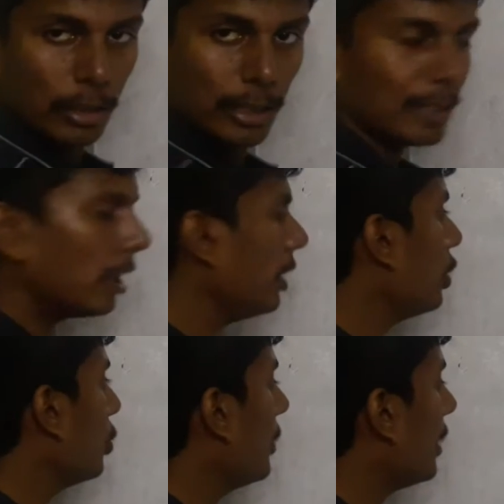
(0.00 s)
this
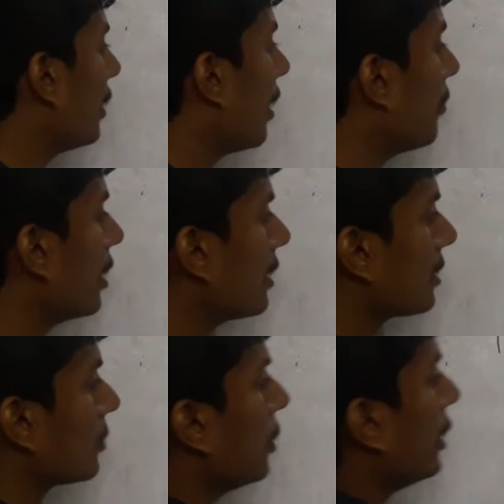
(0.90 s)
32-bit number
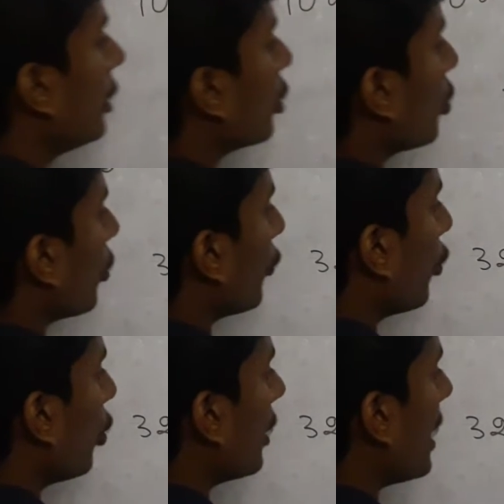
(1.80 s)
is split into
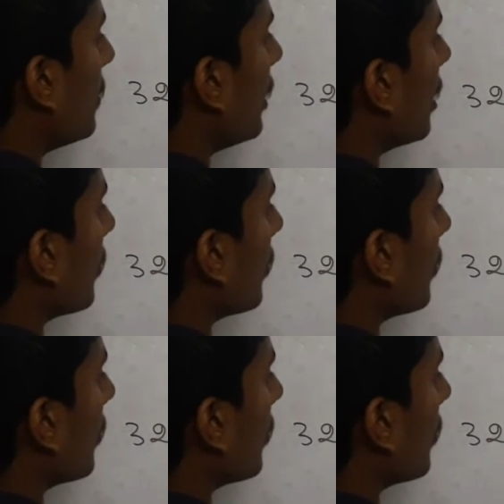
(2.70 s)
4 8-bit